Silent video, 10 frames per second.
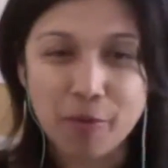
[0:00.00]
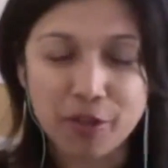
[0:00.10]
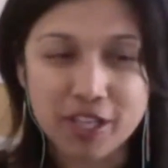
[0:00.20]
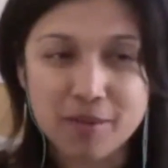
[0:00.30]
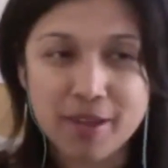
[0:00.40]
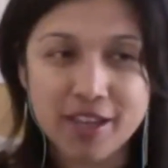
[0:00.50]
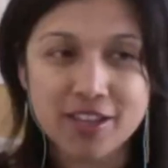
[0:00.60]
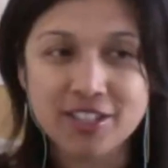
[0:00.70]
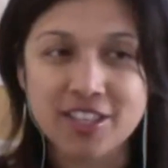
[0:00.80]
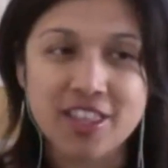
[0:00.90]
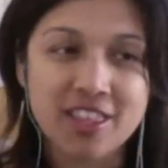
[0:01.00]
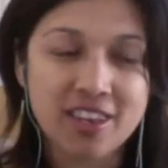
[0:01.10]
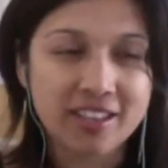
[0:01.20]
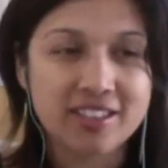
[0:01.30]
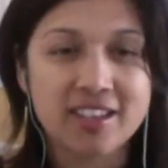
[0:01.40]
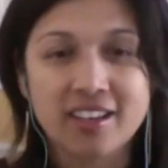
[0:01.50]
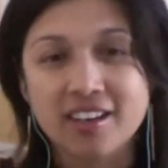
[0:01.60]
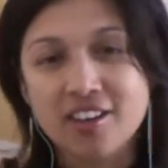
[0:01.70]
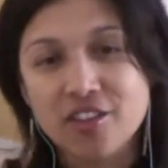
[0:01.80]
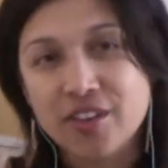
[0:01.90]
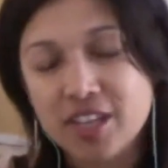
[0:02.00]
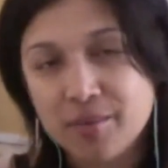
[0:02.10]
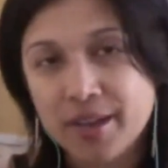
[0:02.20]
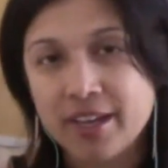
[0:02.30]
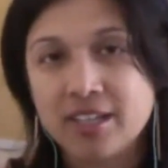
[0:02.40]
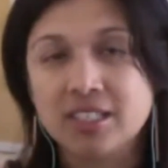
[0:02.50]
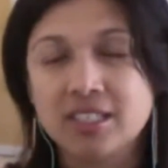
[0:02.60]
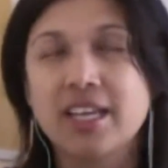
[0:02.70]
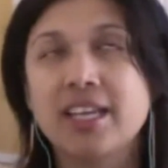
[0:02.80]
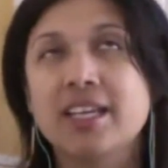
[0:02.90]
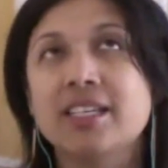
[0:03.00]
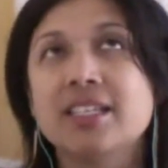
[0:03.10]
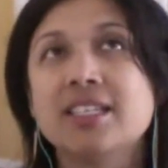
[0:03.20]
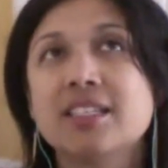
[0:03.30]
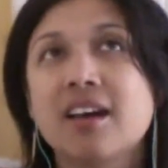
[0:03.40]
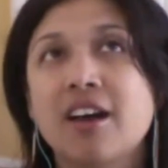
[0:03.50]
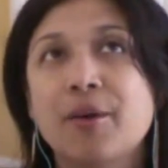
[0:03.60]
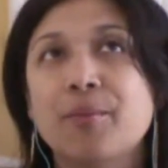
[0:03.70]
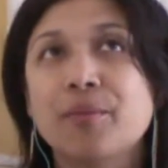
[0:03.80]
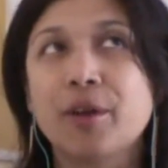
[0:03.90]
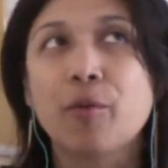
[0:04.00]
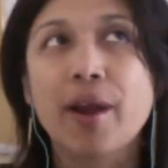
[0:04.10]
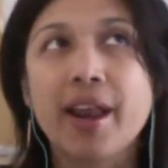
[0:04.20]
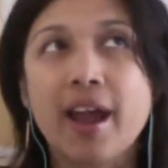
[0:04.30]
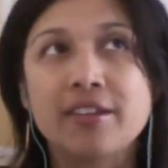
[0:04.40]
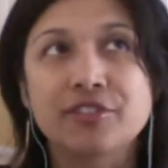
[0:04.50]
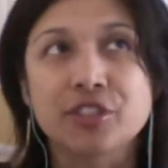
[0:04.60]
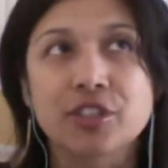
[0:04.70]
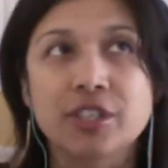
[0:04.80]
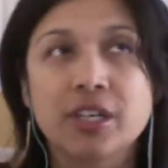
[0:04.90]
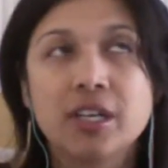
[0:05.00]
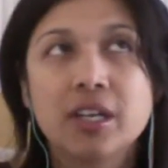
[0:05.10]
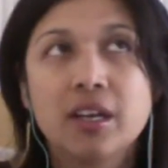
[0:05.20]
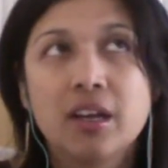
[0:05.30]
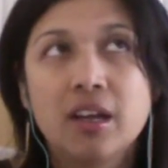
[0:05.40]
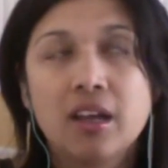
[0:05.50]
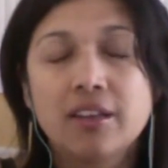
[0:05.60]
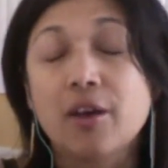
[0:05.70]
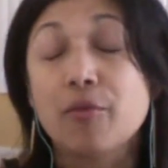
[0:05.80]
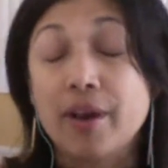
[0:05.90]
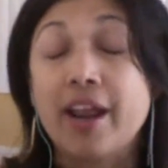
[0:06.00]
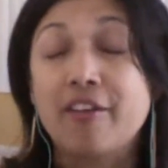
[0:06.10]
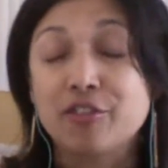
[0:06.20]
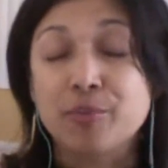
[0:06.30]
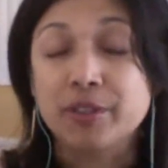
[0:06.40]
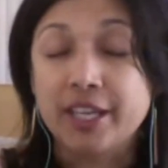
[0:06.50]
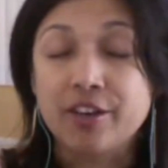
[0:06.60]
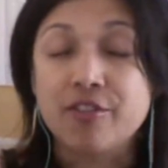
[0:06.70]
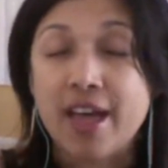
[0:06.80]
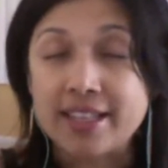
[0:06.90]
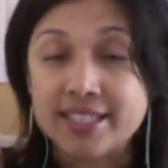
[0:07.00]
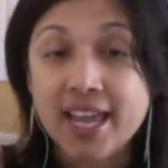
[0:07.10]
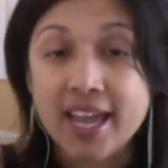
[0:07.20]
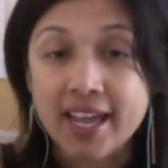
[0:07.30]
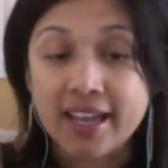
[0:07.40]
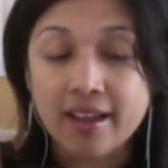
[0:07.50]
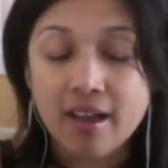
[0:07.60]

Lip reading: emails, and then the next day I got another email, and like right after, not right after, but later that day,